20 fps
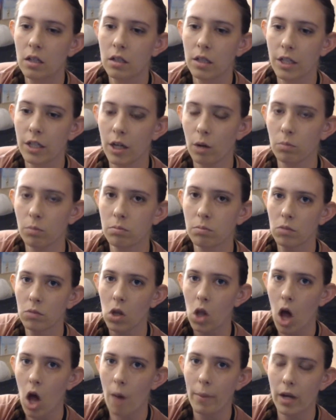you know,
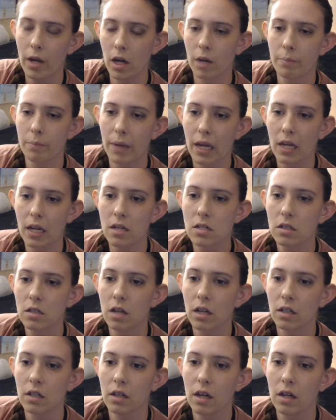globbing on paint
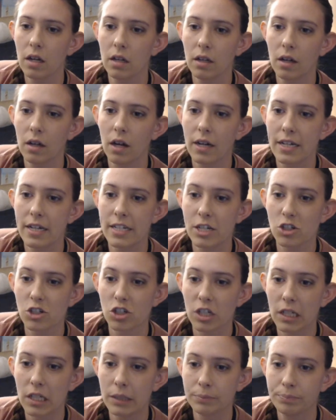on
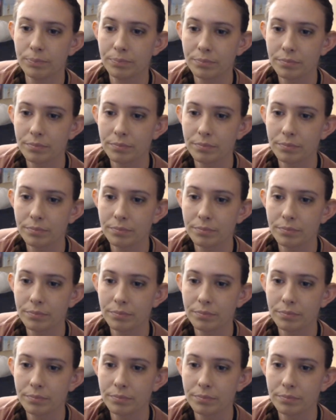unintentionally.